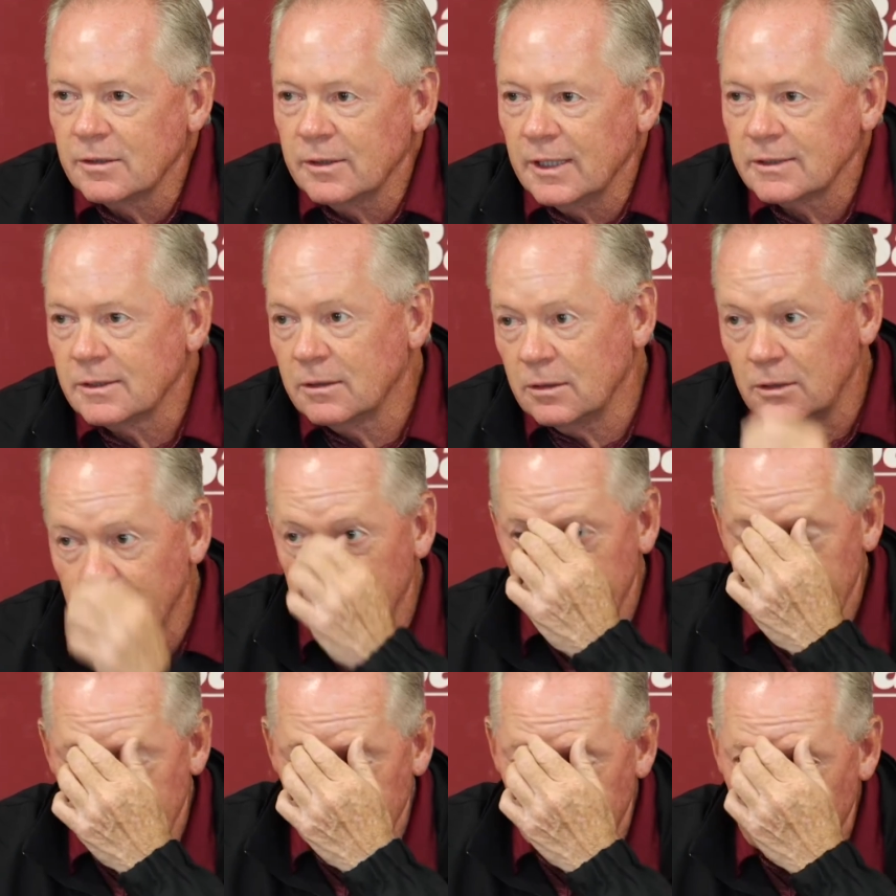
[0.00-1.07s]
so that's a little
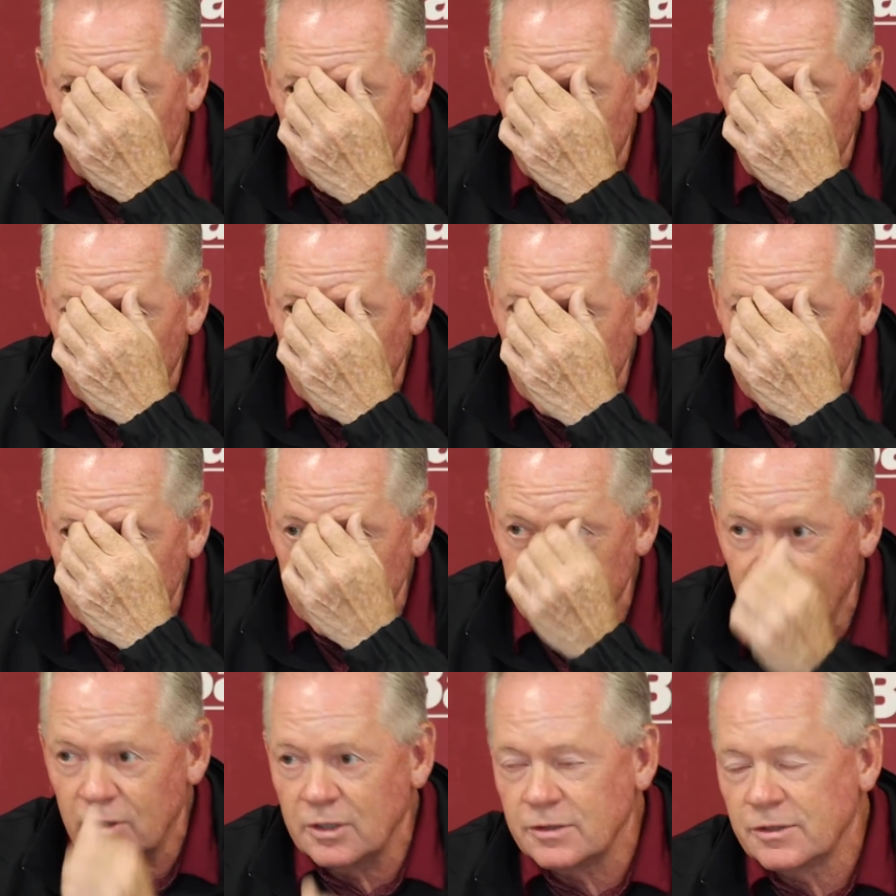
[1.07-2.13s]
bit different for us as
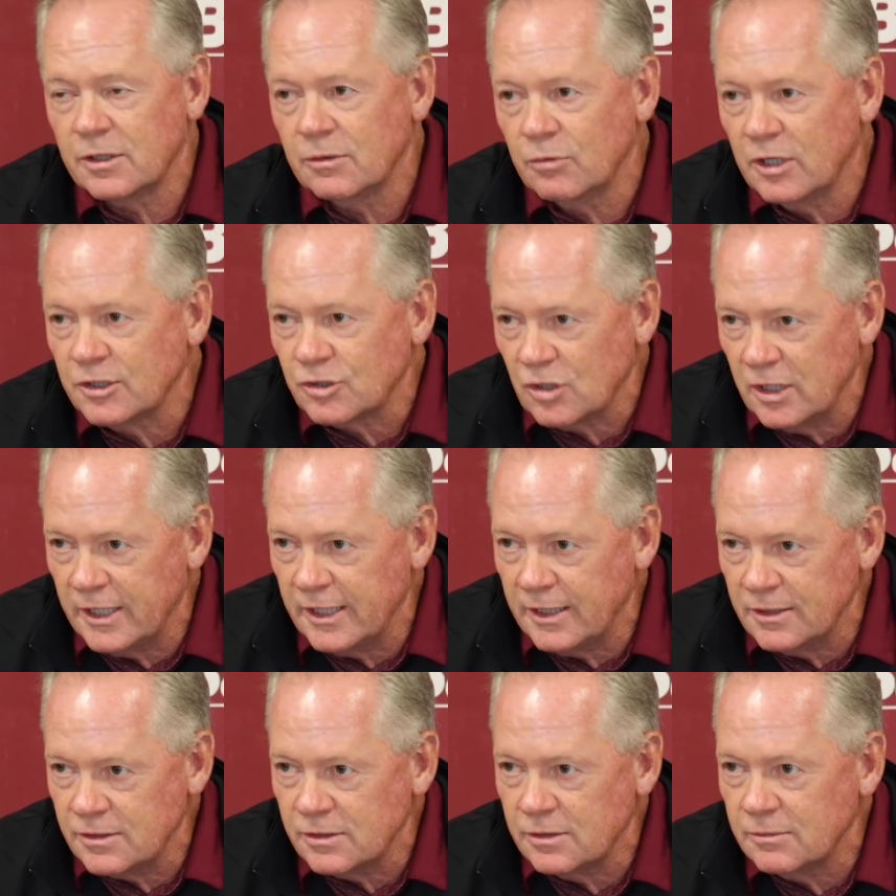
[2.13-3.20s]
far as our rush
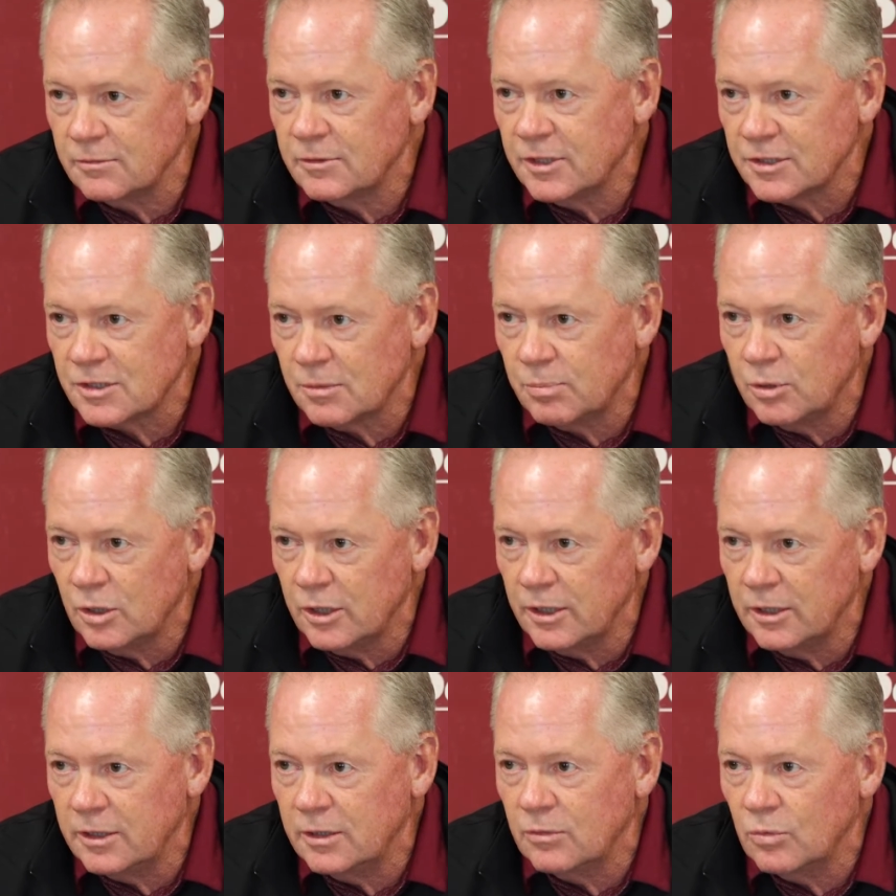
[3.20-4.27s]
lanes and
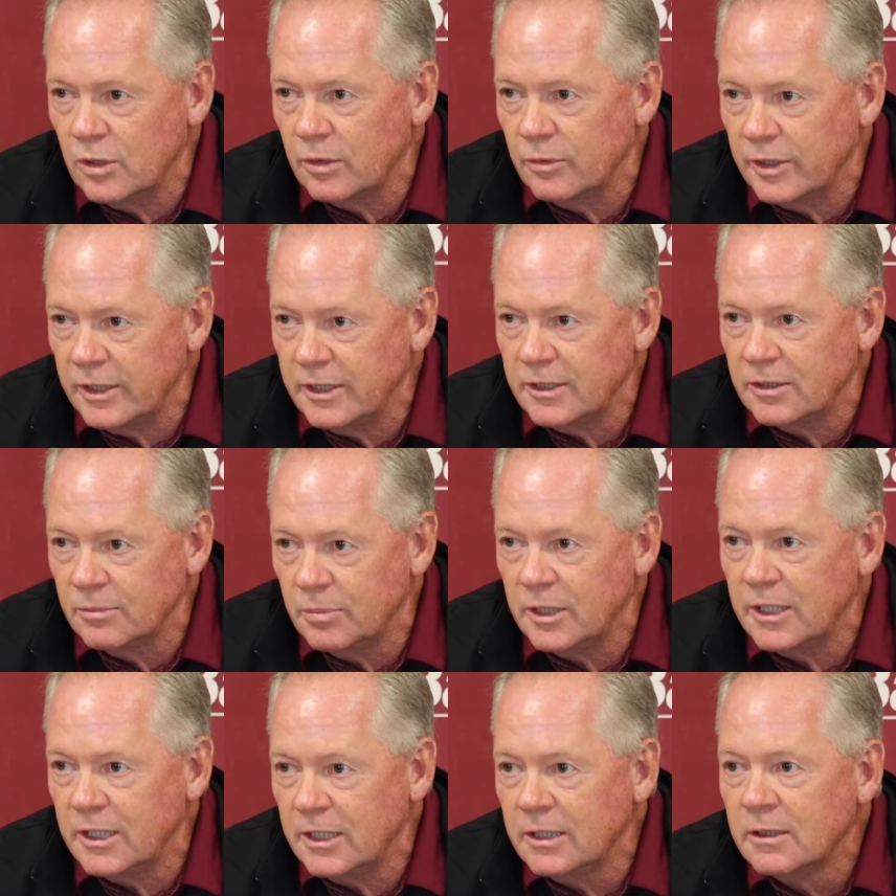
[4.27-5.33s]
discipline and where we need to
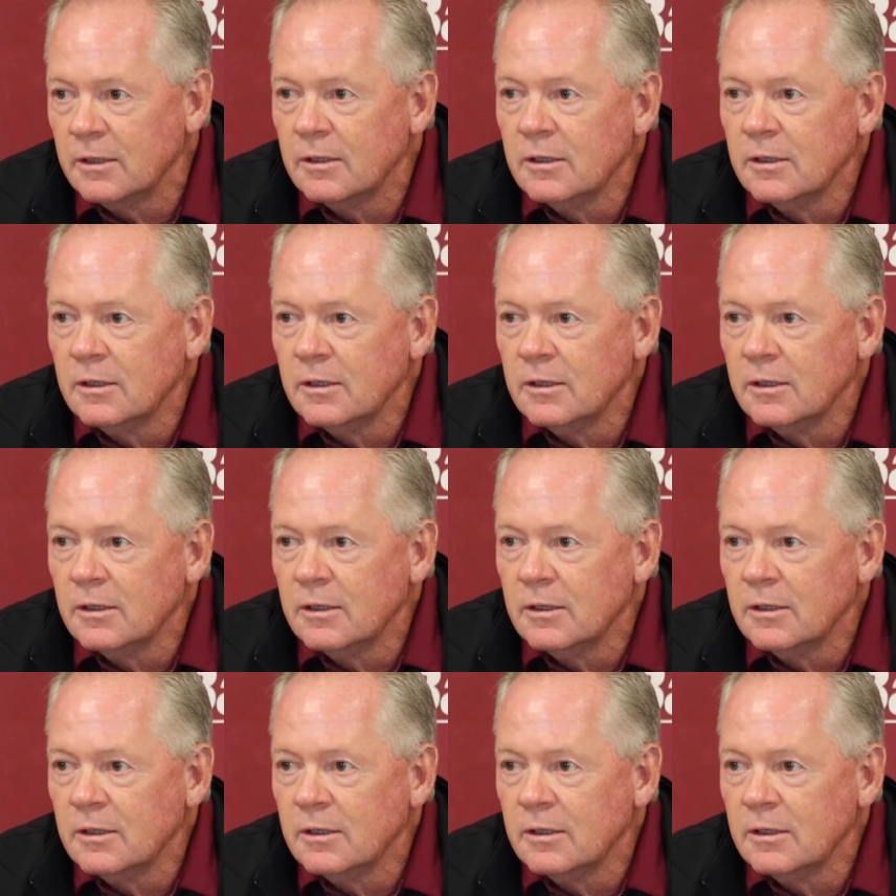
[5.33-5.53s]
be.